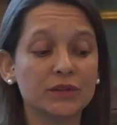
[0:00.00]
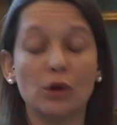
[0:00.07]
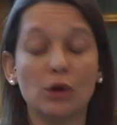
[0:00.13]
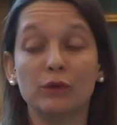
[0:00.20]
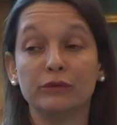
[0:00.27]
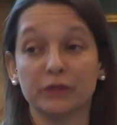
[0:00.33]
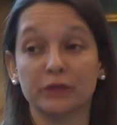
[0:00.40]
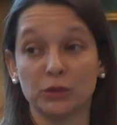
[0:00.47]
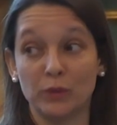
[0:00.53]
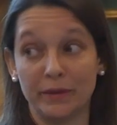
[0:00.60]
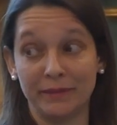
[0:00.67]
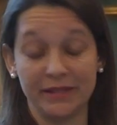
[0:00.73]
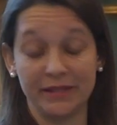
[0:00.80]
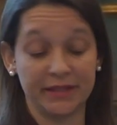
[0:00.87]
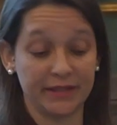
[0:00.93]
over
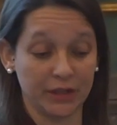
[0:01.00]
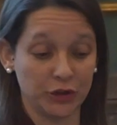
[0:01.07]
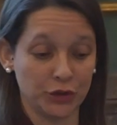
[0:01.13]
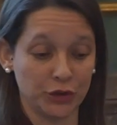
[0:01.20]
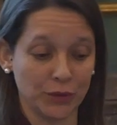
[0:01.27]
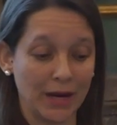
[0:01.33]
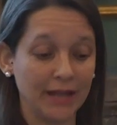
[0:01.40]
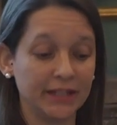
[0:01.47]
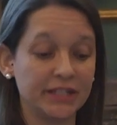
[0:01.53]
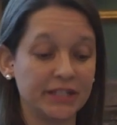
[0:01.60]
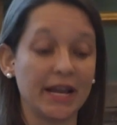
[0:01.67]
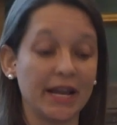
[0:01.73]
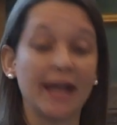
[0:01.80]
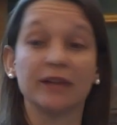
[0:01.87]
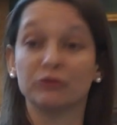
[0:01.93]
women's
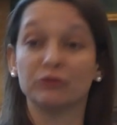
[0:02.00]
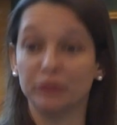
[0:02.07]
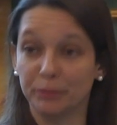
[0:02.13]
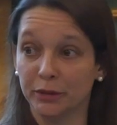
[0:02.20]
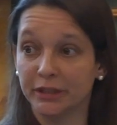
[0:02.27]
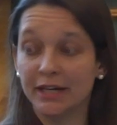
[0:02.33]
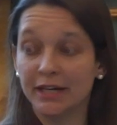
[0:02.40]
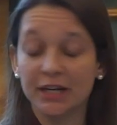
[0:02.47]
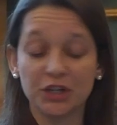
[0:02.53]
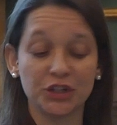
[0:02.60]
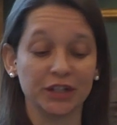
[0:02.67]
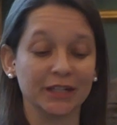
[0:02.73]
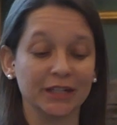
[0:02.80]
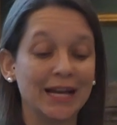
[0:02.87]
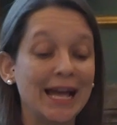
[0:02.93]
sexuality and
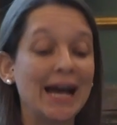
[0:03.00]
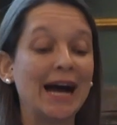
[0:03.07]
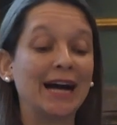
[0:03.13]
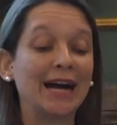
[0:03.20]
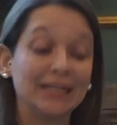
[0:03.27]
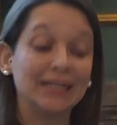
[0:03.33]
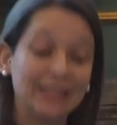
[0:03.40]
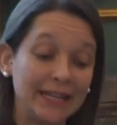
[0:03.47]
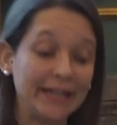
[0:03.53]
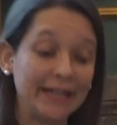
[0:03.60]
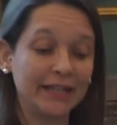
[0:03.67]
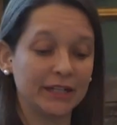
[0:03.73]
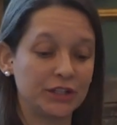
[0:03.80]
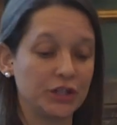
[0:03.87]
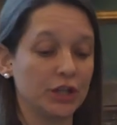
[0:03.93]
reproduction are
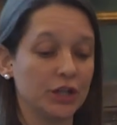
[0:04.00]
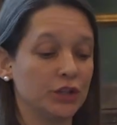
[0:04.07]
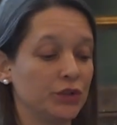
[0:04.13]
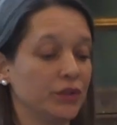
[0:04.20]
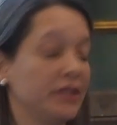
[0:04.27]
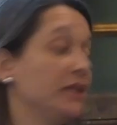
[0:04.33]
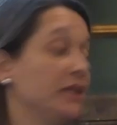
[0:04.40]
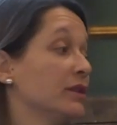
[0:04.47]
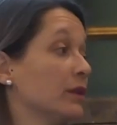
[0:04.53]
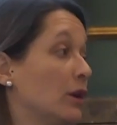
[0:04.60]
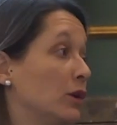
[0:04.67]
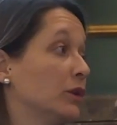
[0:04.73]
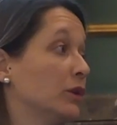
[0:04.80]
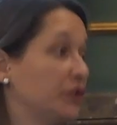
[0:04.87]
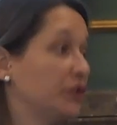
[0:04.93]
linked to these
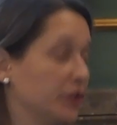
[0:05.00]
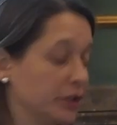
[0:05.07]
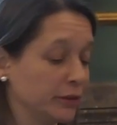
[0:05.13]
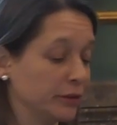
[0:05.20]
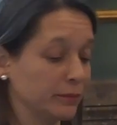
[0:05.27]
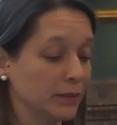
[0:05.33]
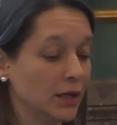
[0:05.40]
long-term